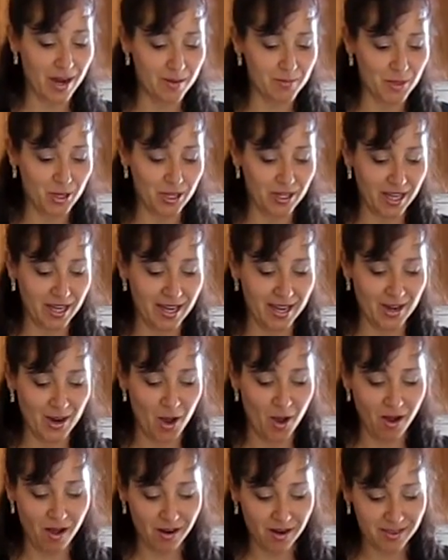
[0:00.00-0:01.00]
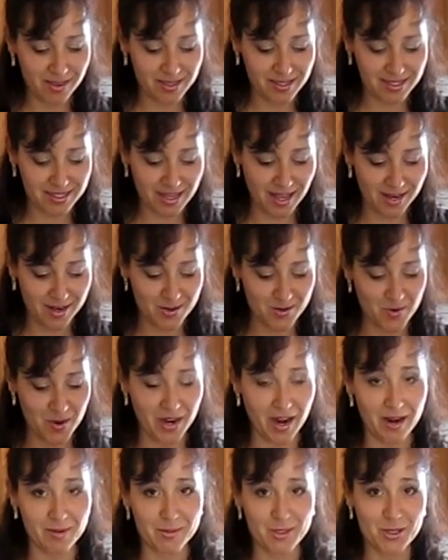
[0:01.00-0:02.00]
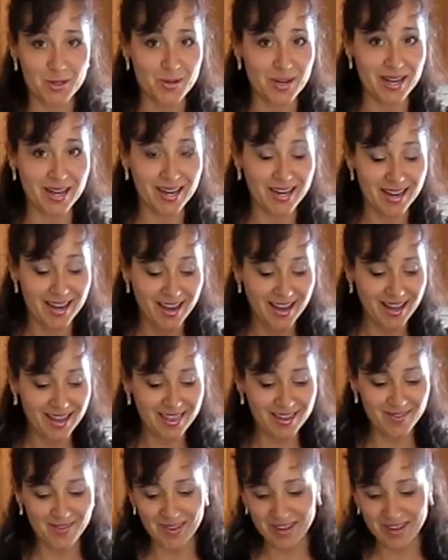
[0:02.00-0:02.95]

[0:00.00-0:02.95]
when I'm cooking, and all of a sudden when I'm doing the